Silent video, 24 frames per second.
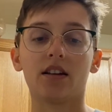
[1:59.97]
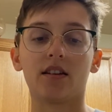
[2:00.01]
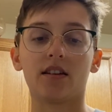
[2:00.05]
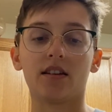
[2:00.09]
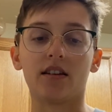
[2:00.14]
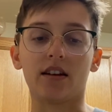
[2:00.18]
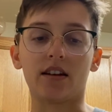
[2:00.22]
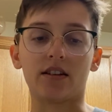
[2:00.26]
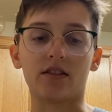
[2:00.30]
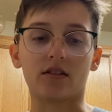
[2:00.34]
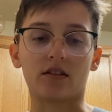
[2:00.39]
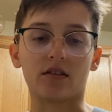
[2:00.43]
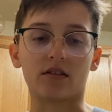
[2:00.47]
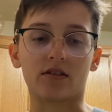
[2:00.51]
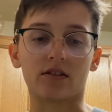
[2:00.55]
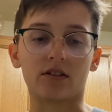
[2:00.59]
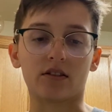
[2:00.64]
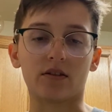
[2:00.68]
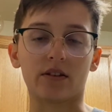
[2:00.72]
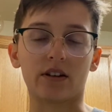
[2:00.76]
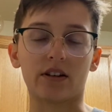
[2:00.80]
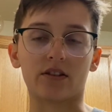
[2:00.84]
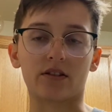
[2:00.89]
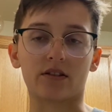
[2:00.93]
it's also
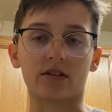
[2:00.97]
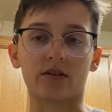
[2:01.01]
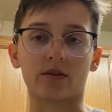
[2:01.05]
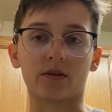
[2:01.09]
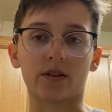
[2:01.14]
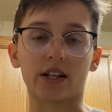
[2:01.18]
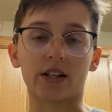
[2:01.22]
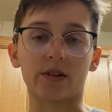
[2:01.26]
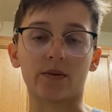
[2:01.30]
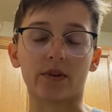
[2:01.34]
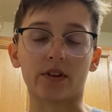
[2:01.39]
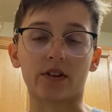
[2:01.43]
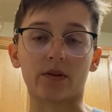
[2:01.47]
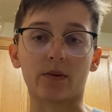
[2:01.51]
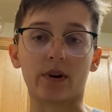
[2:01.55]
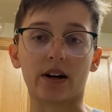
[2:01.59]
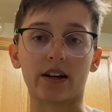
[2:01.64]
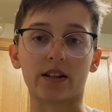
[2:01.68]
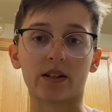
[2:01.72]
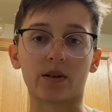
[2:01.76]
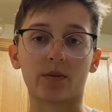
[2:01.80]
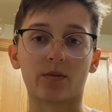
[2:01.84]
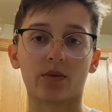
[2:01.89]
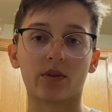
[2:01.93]
intertwined with
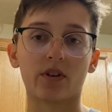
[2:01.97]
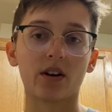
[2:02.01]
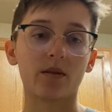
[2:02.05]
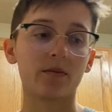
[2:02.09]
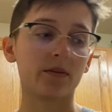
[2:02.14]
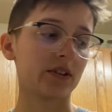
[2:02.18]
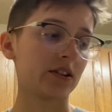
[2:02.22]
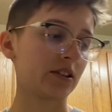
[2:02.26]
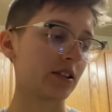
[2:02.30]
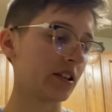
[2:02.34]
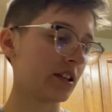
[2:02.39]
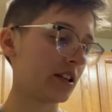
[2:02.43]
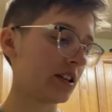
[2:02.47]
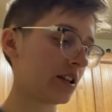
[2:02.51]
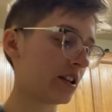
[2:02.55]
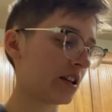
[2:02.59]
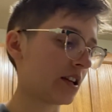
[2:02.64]
white supremacy